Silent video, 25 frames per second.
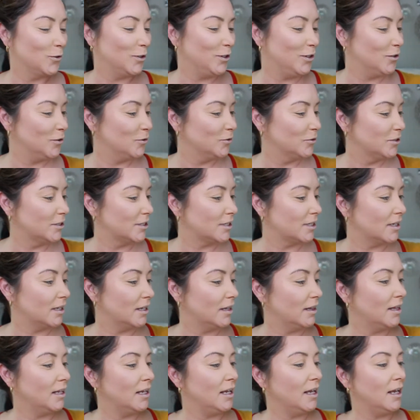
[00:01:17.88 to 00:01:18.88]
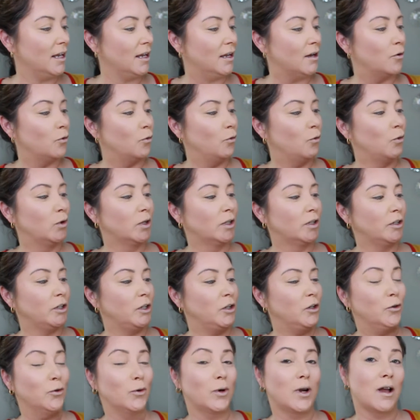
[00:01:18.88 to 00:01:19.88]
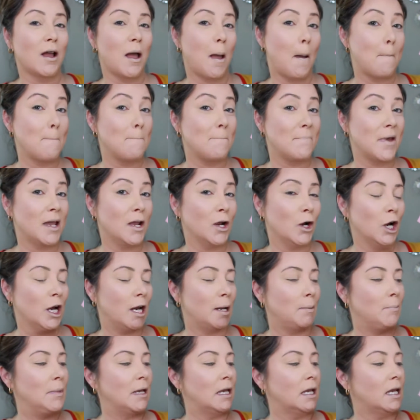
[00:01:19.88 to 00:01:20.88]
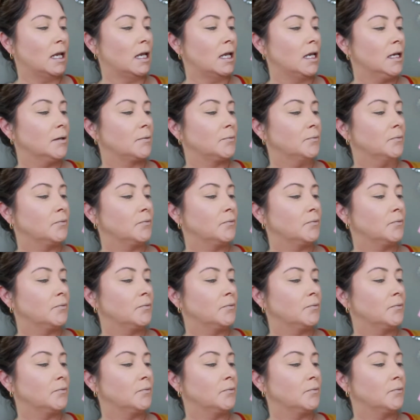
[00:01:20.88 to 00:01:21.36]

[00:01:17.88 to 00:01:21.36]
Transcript: use the Will You Marry Me